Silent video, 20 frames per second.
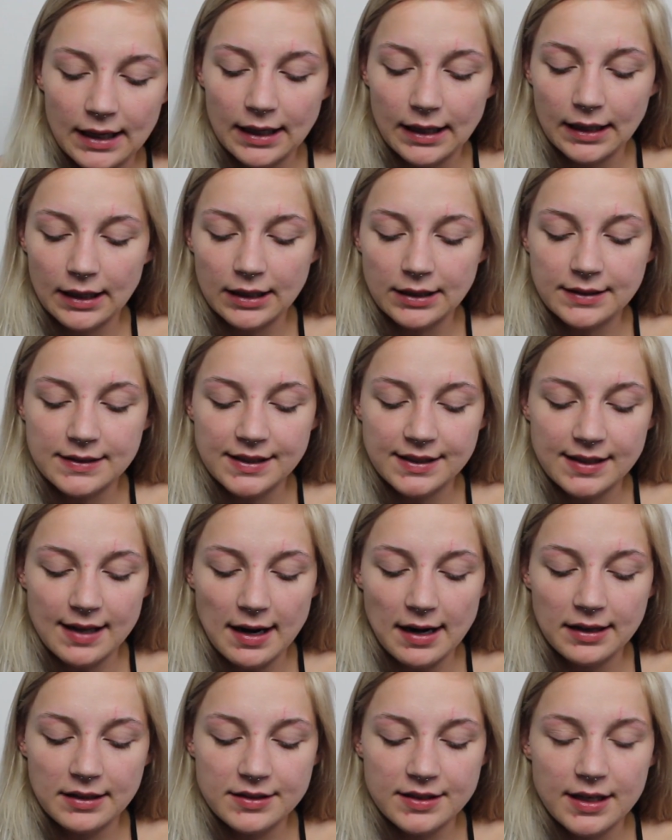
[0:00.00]
and
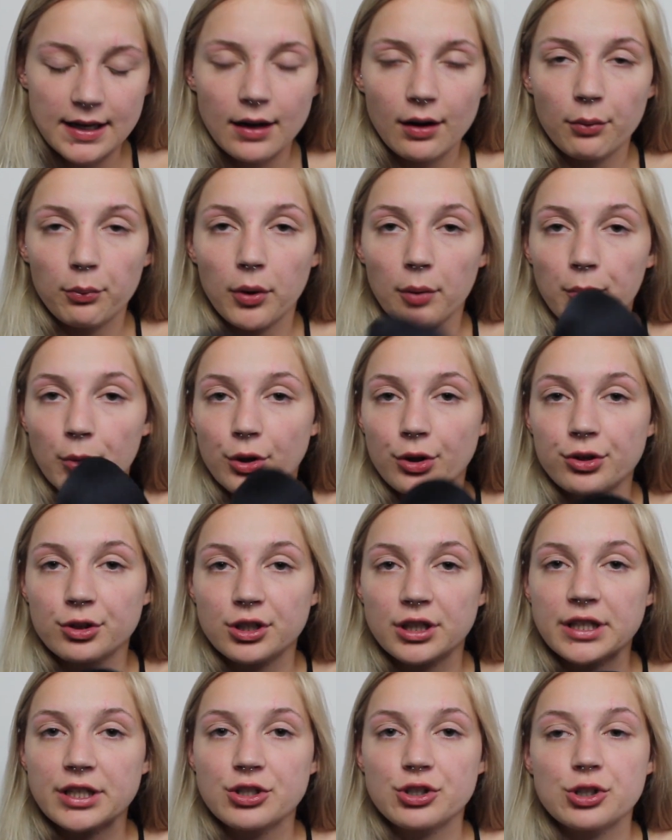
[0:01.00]
decided to get one more
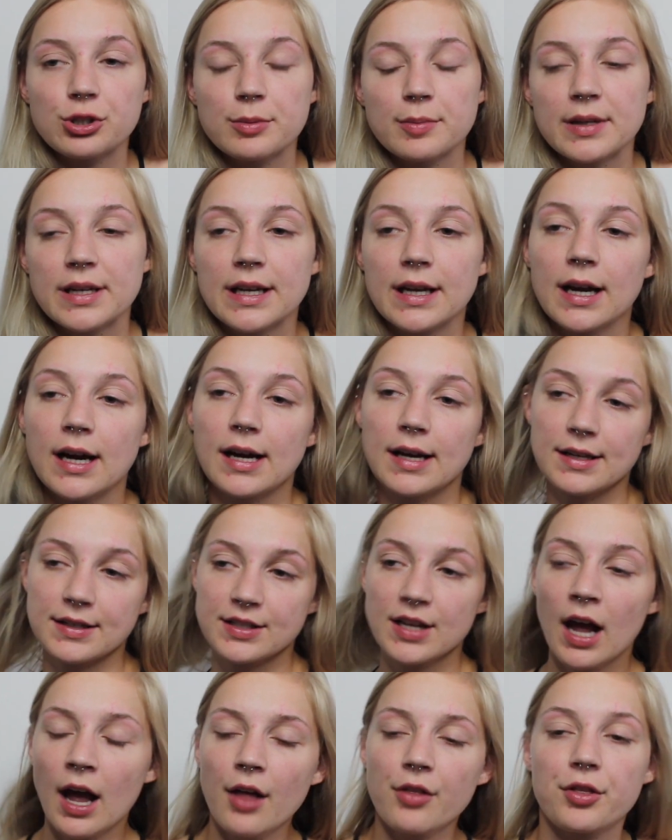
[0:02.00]
32B
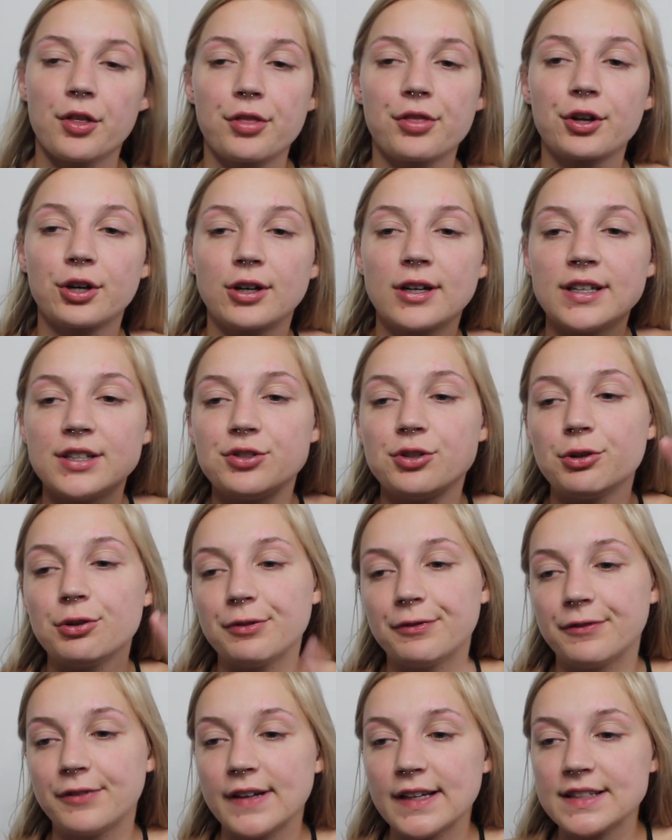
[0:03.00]
because the
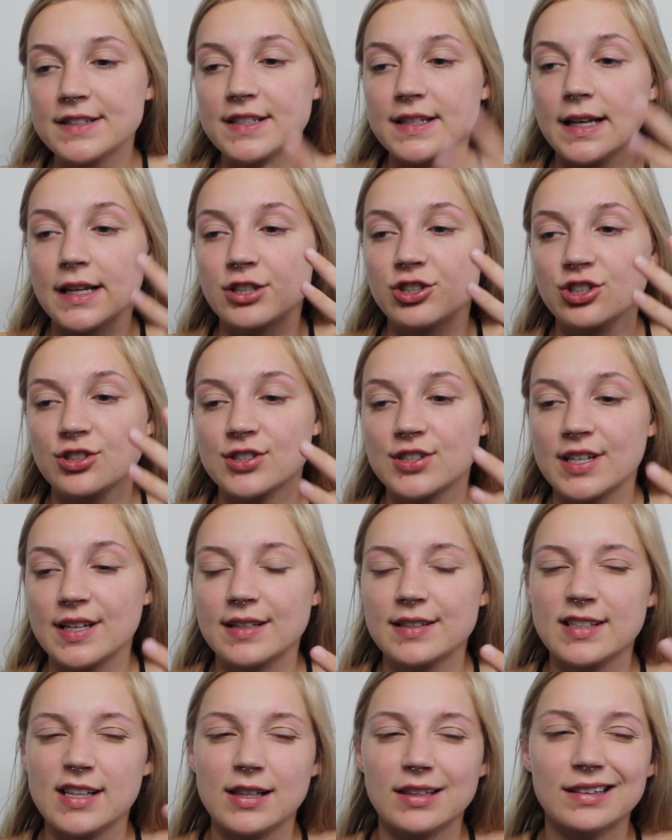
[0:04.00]
32 fits, it just
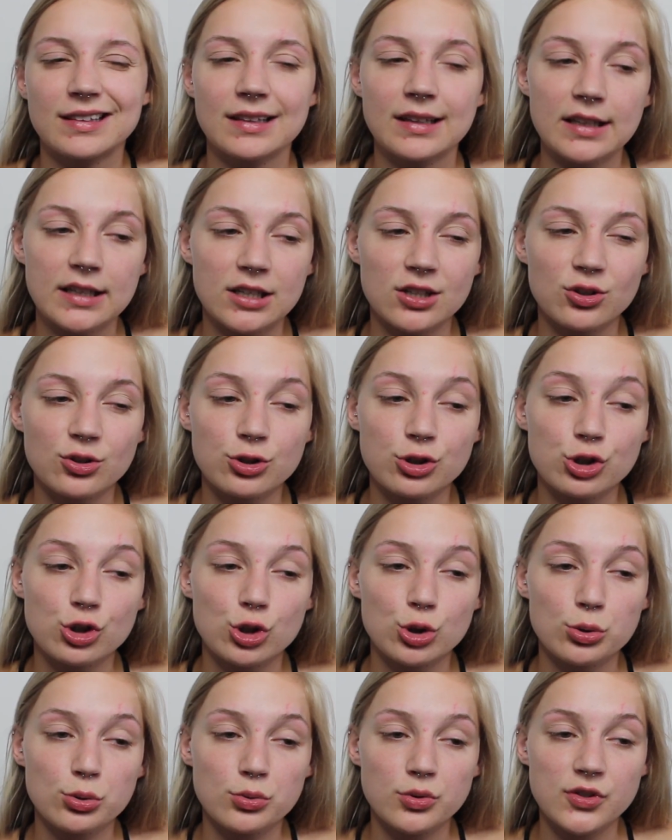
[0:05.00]
is a little
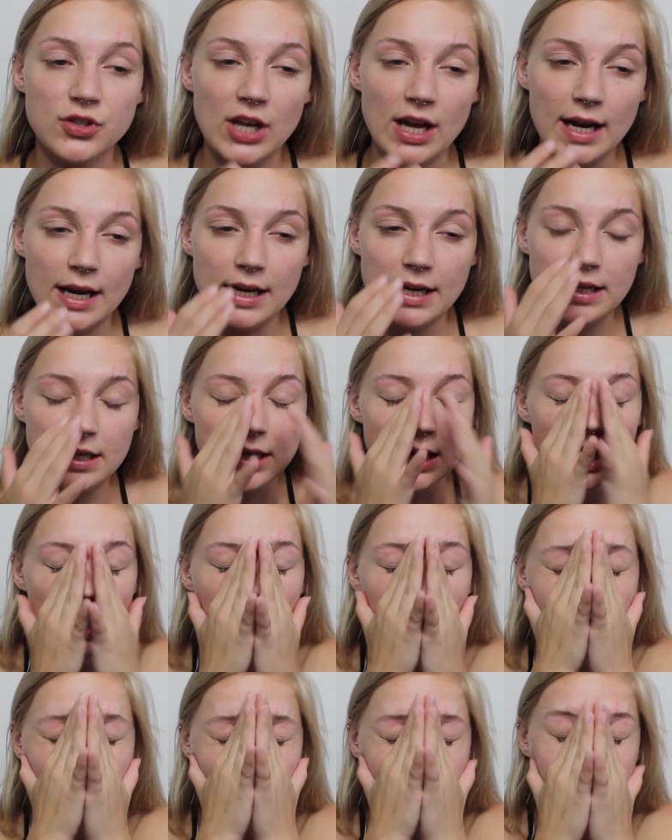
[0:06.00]
too too tight.
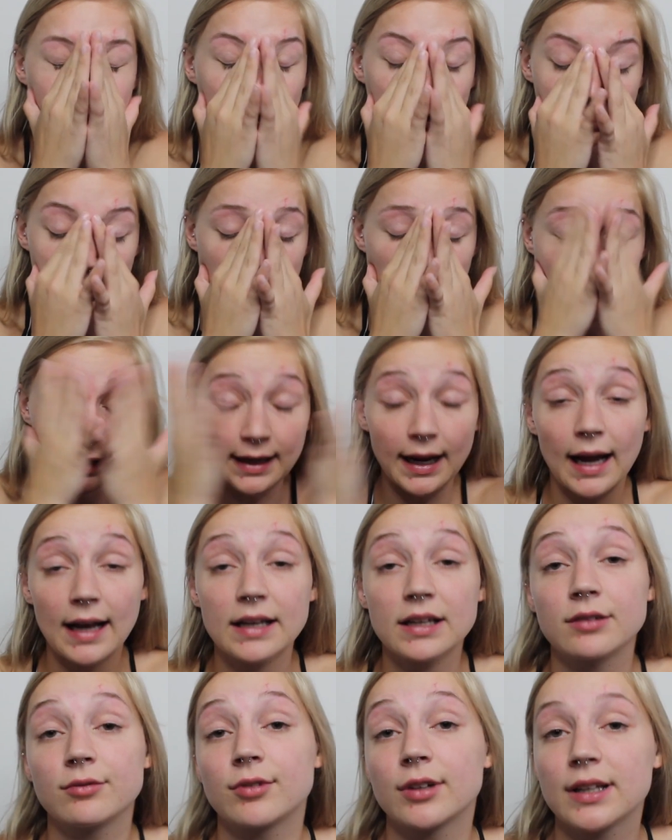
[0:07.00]
I don't know. And I
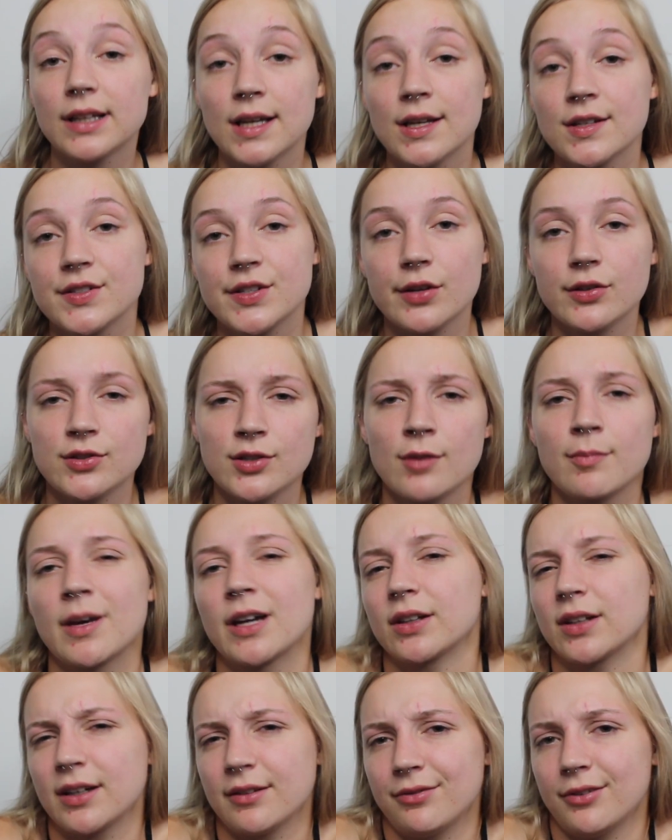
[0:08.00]
didn't realize because on
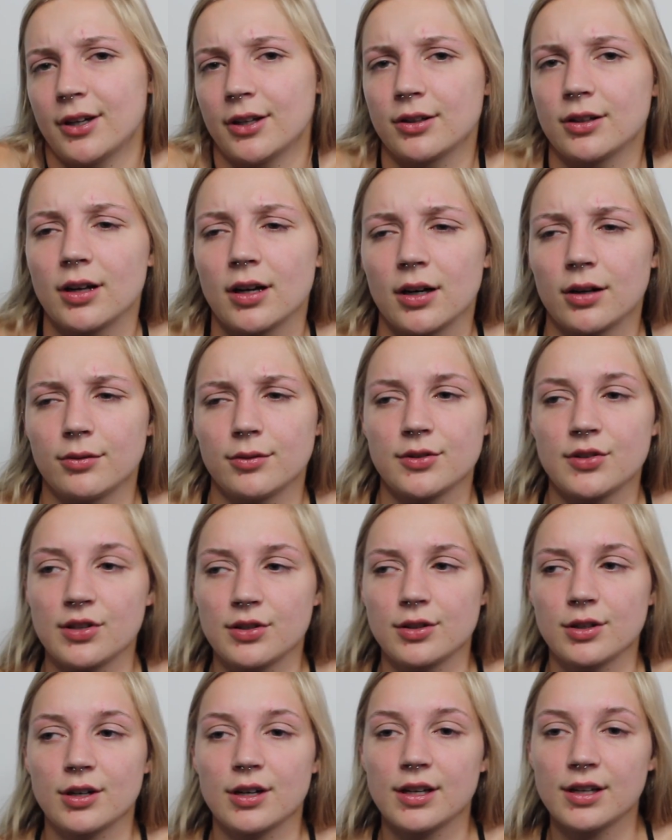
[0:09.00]
my life I thought I was a
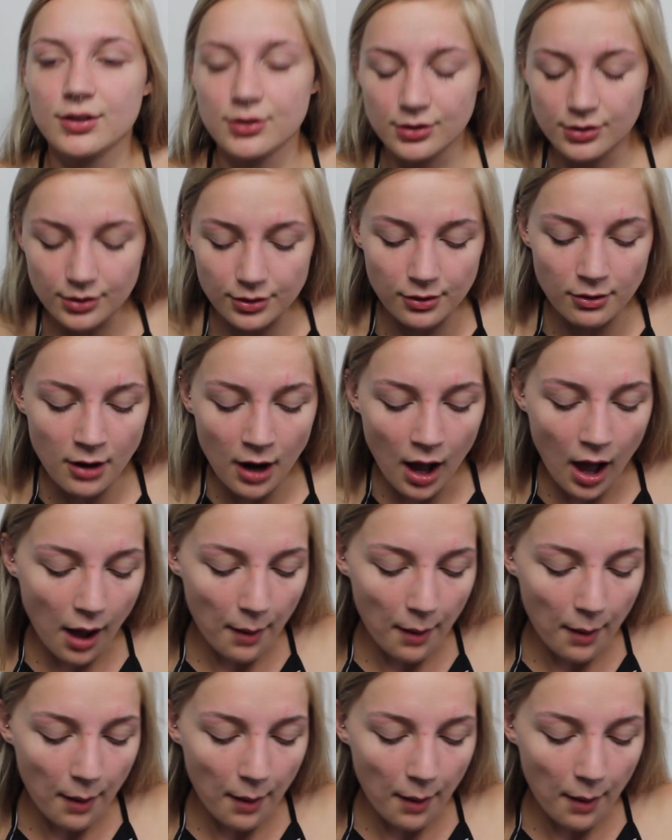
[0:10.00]
32.